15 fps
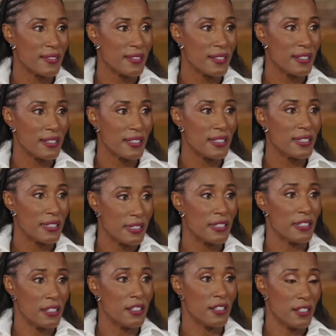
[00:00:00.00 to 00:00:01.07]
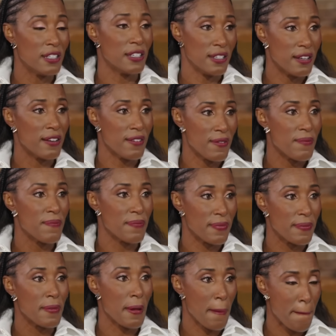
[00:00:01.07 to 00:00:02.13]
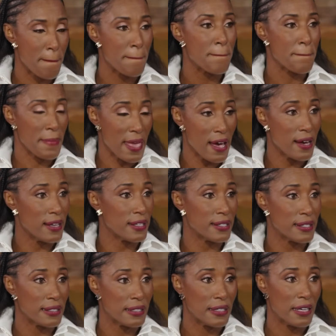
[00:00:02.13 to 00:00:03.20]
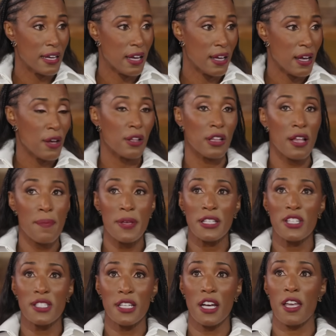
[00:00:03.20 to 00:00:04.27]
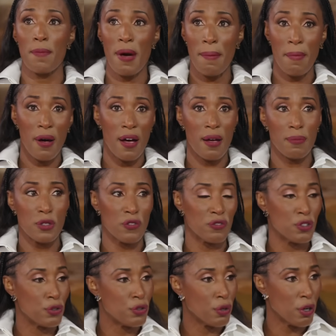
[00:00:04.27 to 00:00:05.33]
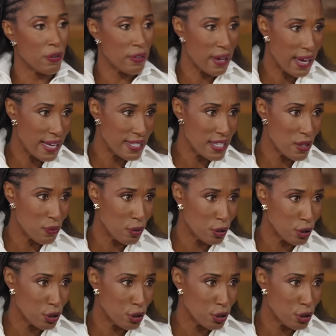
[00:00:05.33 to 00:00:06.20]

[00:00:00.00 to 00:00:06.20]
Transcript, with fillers: like, they probably was working and helping. Yes. And, yeah, man. Let me and, just tell you, my mom's drove an eighteen-wheeler